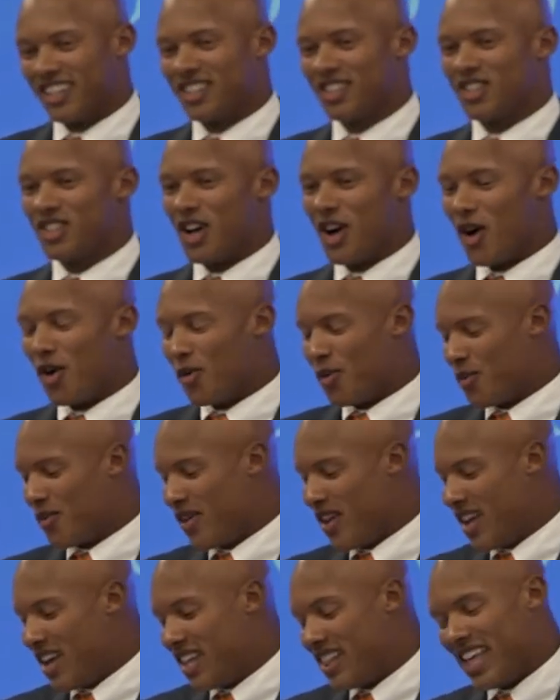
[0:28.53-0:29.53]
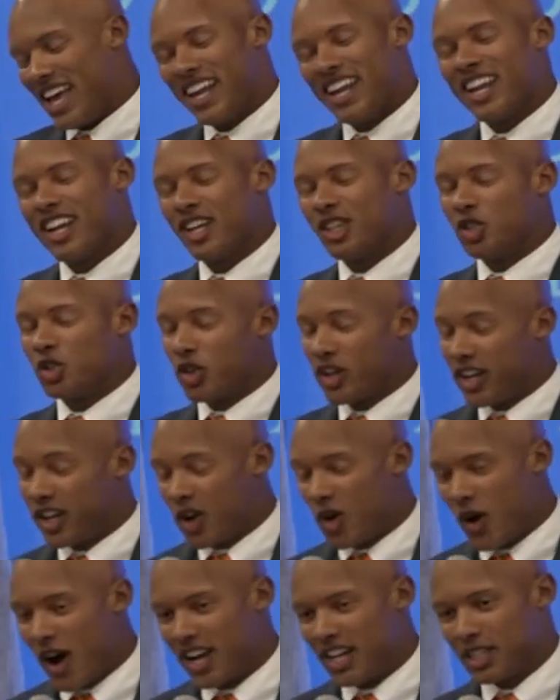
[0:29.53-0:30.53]
So they didn't enjoy it
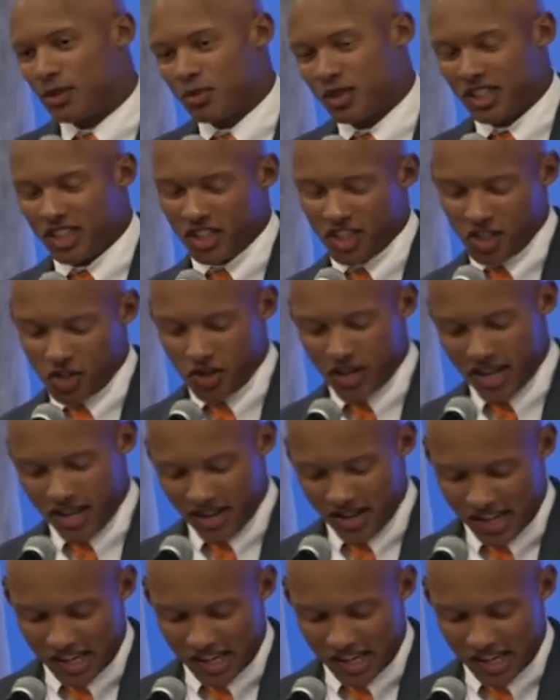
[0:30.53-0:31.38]
quite as much as you did.